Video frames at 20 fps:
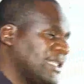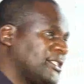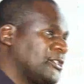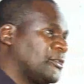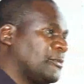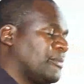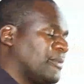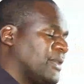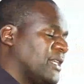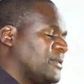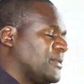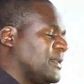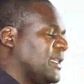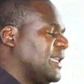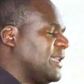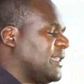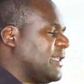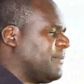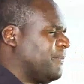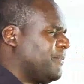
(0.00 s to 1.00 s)
us to pray
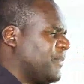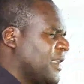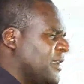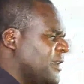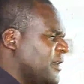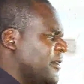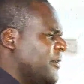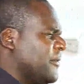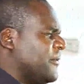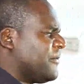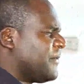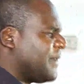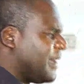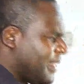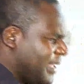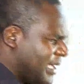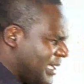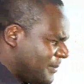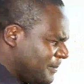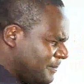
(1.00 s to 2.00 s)
together.
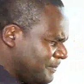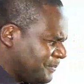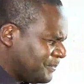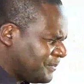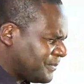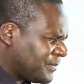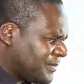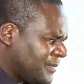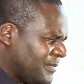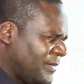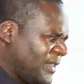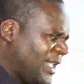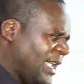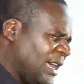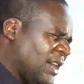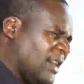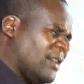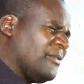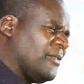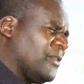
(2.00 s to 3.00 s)
Father,
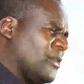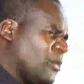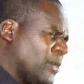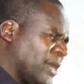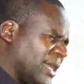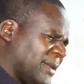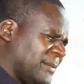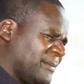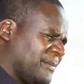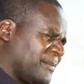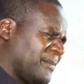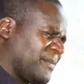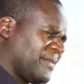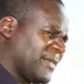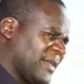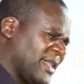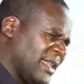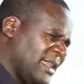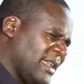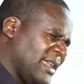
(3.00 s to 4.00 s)
have your way.
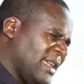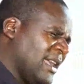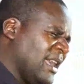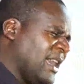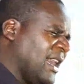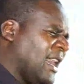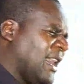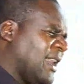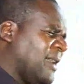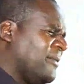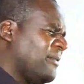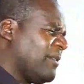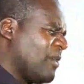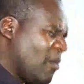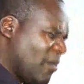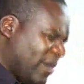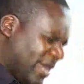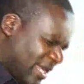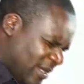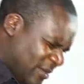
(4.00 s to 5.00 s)
Have
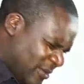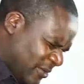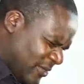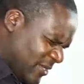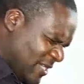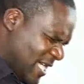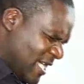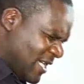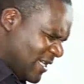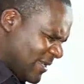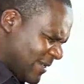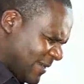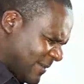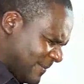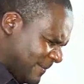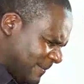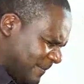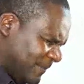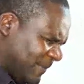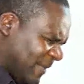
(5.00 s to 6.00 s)
your way, oh God.
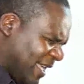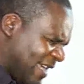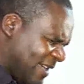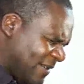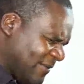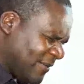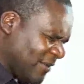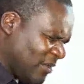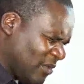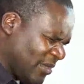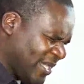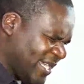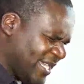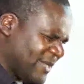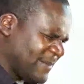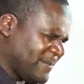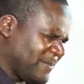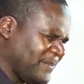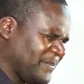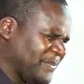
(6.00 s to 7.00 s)
Have your
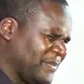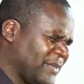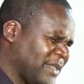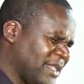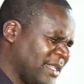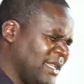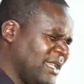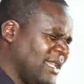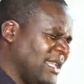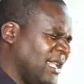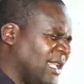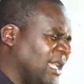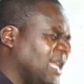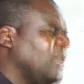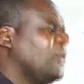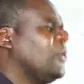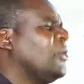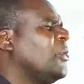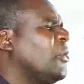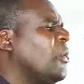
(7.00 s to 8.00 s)
way. I
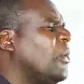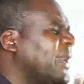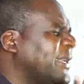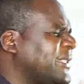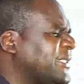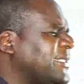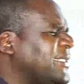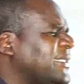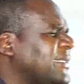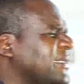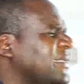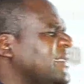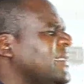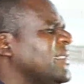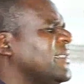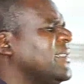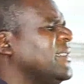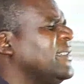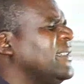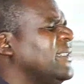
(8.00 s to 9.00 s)
don't know what
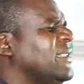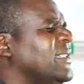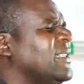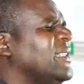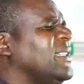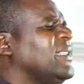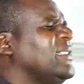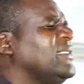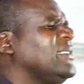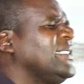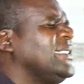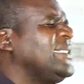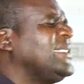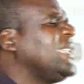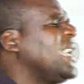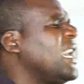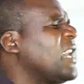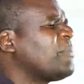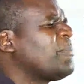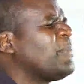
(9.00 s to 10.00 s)
these
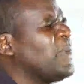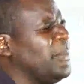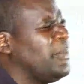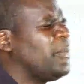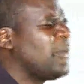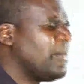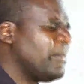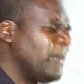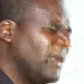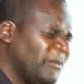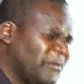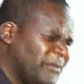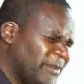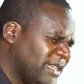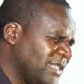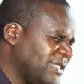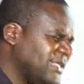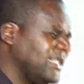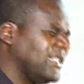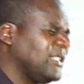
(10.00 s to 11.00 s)
young people have been
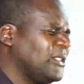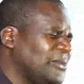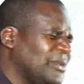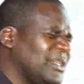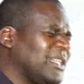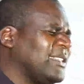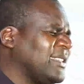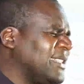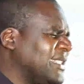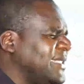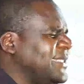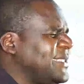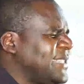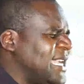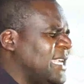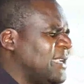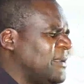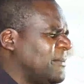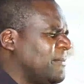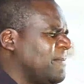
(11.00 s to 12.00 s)
facing during this
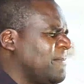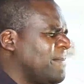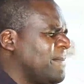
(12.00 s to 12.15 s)
time.